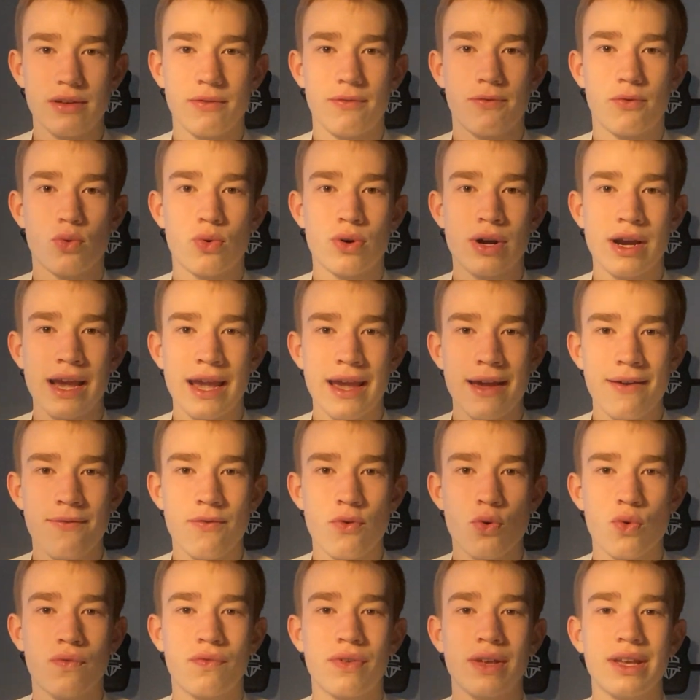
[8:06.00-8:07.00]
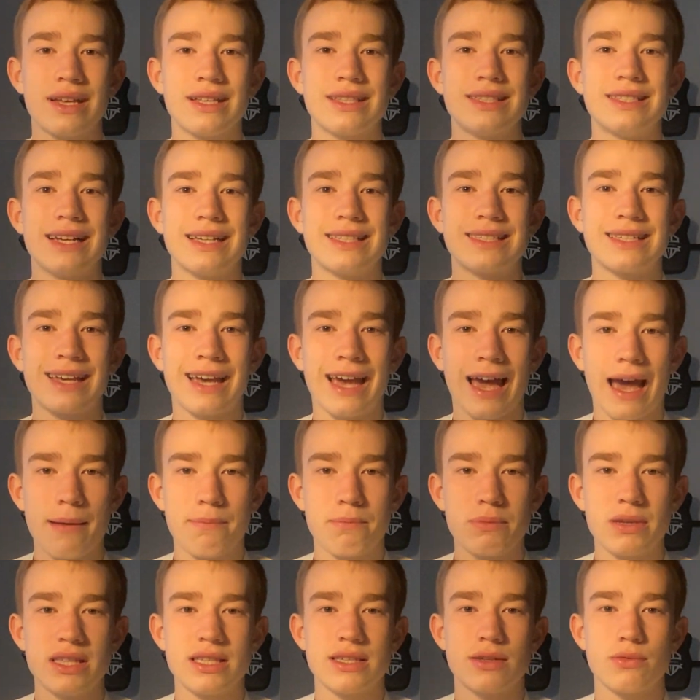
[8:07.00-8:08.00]
for everything that
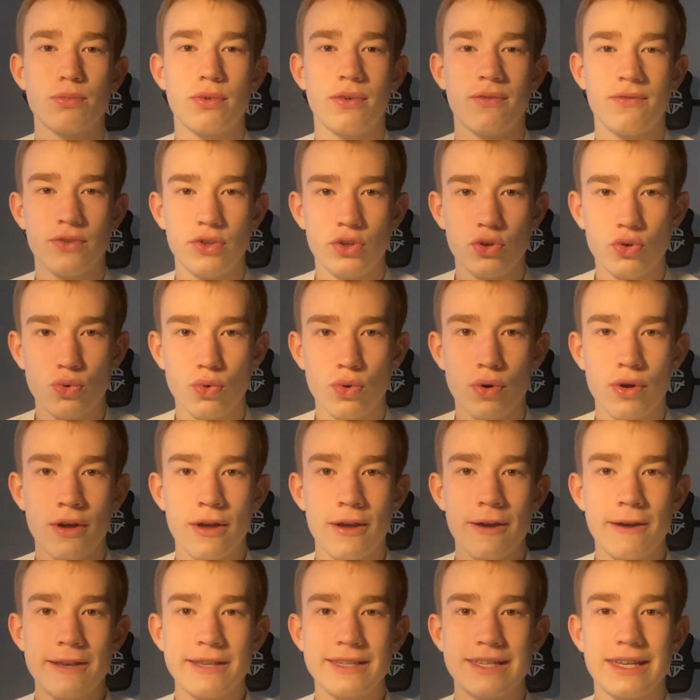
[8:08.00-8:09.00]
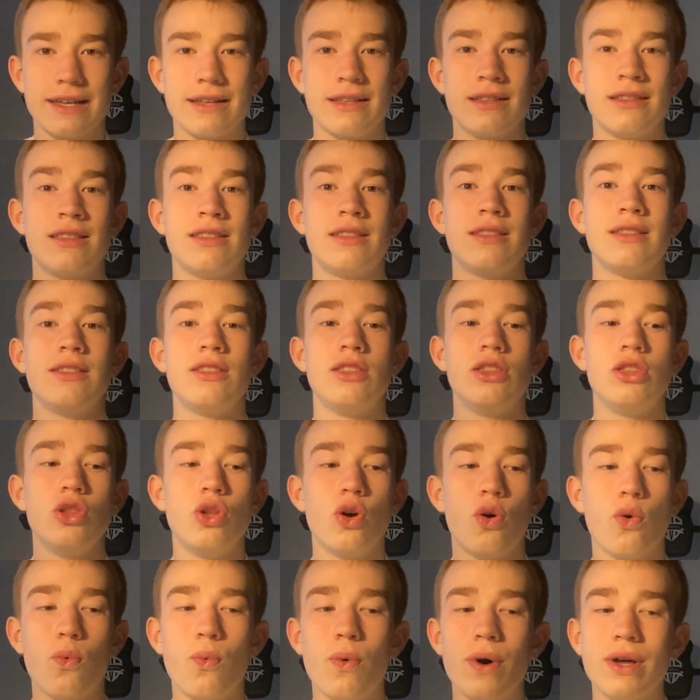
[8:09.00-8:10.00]
happens with you. So
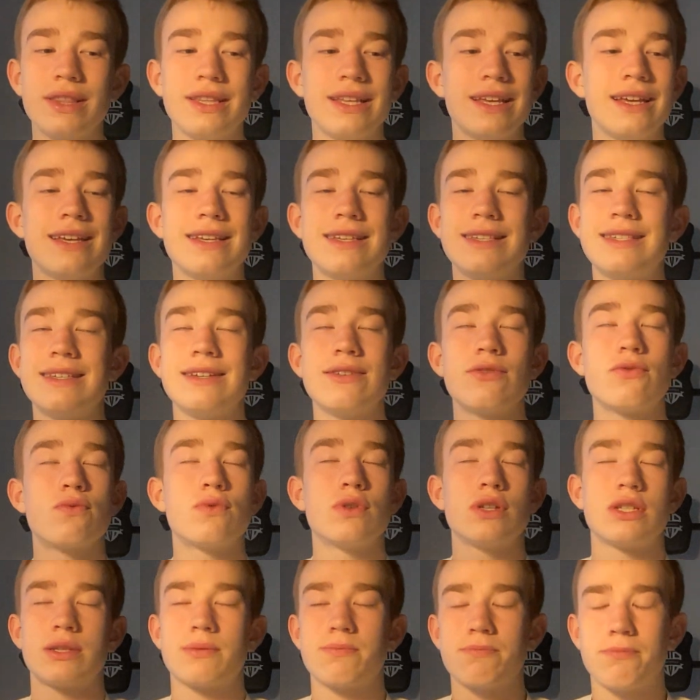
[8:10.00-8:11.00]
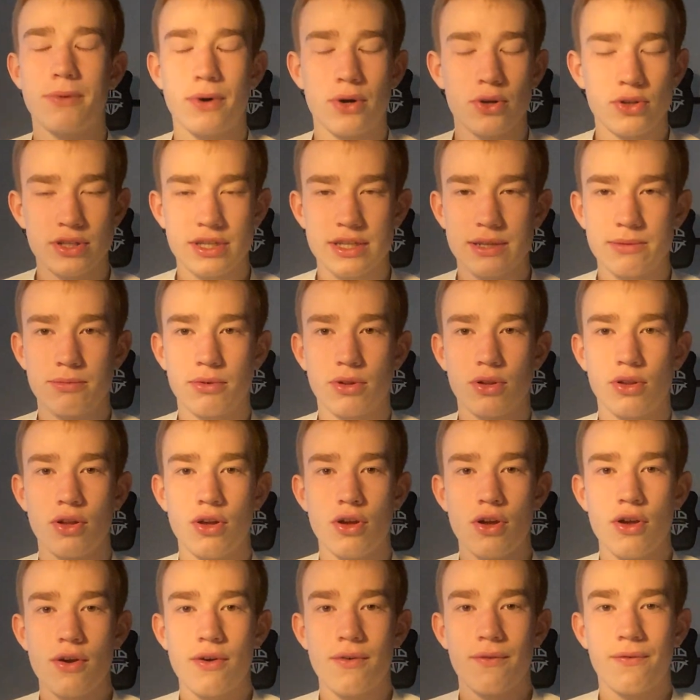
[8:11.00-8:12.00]
no one is responsible
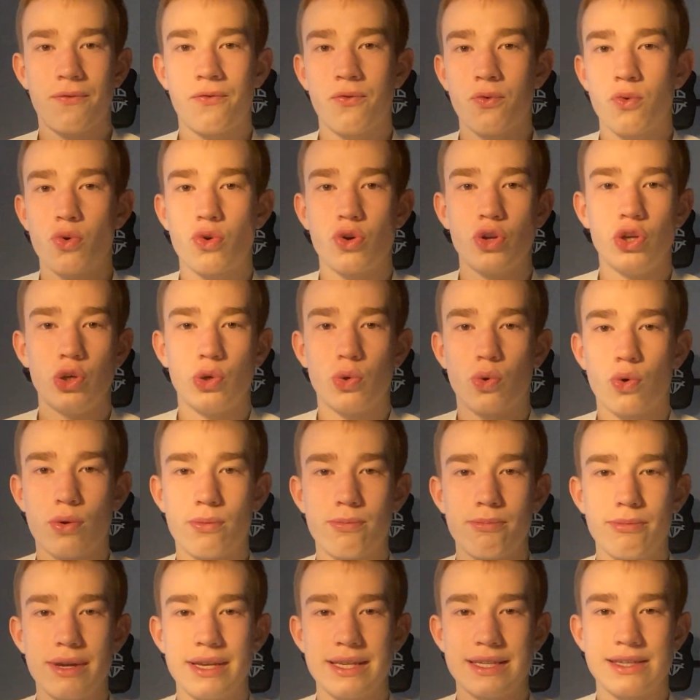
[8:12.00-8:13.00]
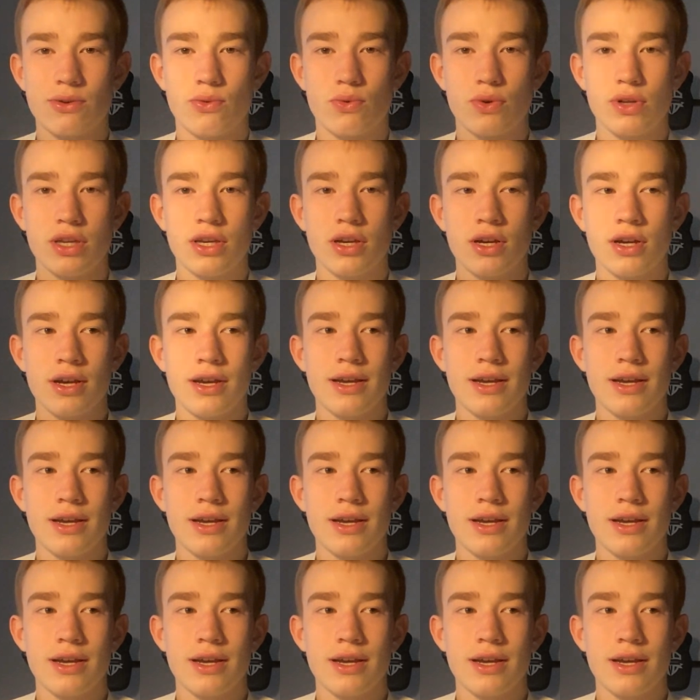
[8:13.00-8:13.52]
for your misery.